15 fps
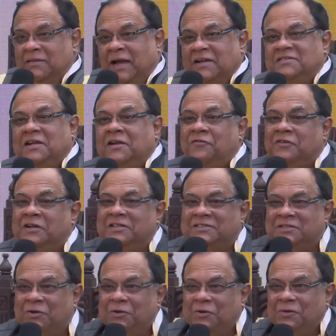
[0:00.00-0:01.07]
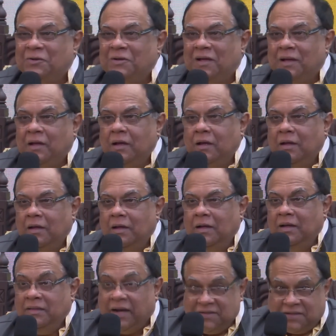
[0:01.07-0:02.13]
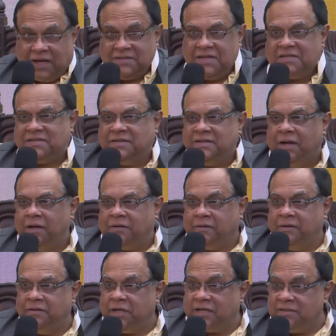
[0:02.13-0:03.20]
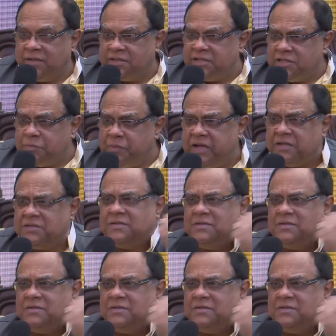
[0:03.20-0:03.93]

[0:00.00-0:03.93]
the difference, you know. That success speaks,